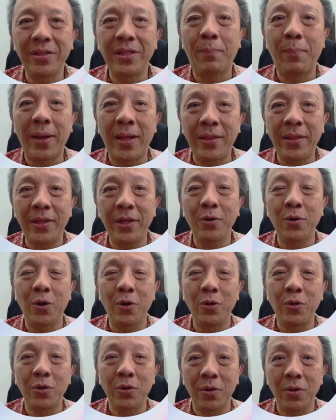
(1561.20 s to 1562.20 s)
Depending
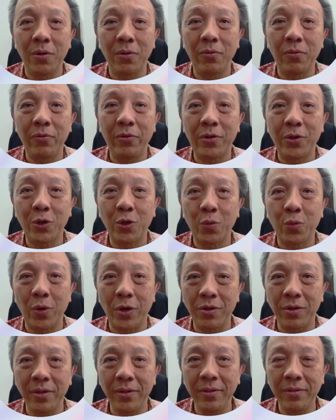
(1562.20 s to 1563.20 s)
on your research
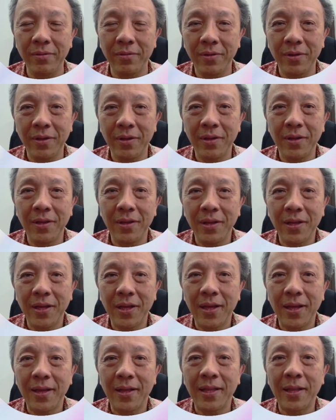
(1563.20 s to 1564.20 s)
question,
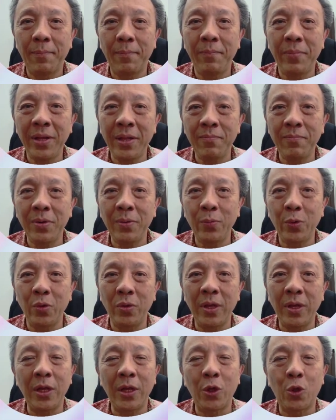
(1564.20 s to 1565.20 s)
the minimum
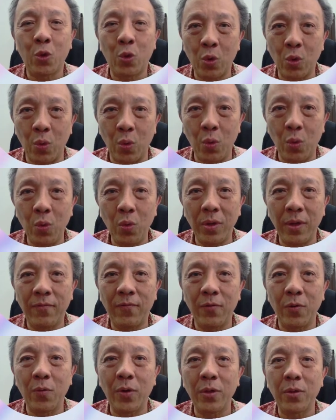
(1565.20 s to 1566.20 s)
you need is 2
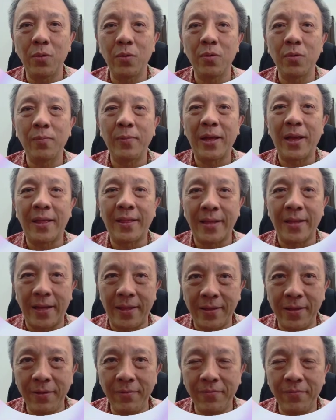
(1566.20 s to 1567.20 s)
if you want to be
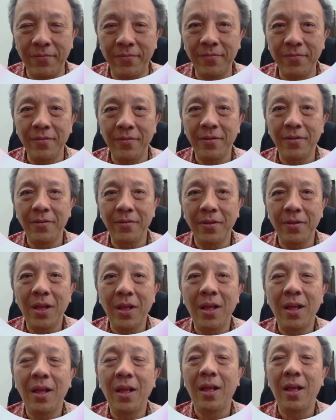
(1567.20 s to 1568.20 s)
extensive.
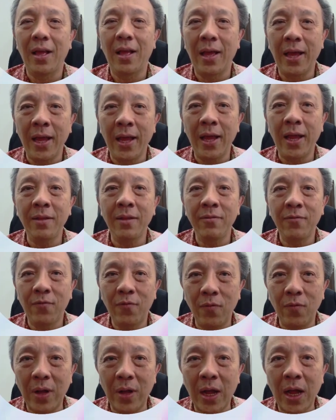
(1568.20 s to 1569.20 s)
And
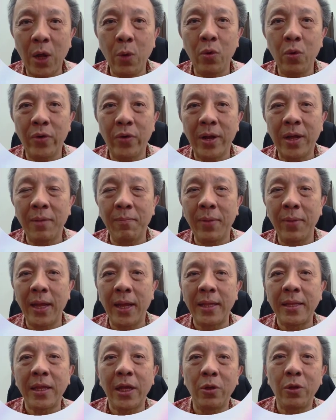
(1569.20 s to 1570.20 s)
I would
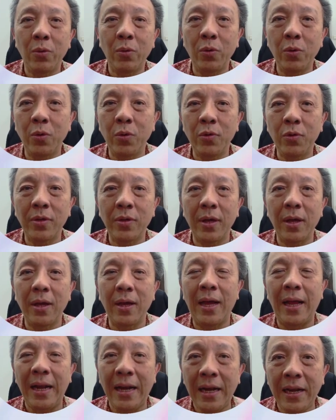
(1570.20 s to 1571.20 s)
recommend that you use
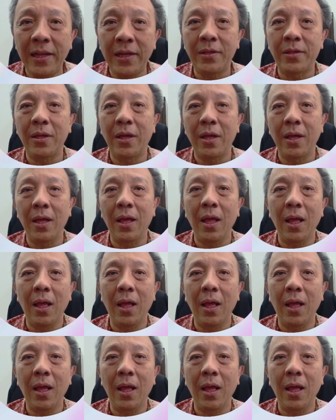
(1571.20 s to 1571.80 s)
at least